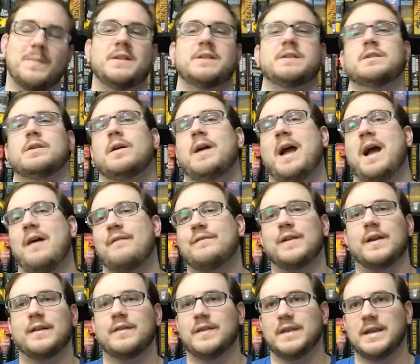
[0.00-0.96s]
and start
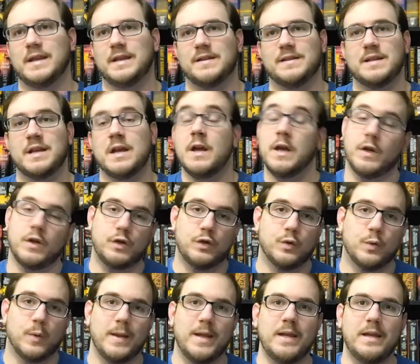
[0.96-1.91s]
having these
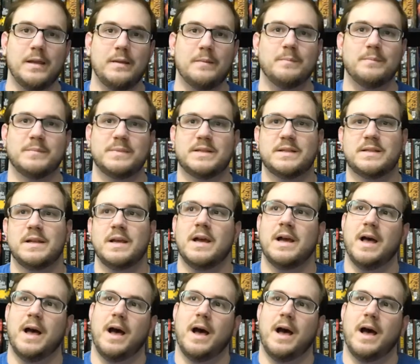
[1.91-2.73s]
dreams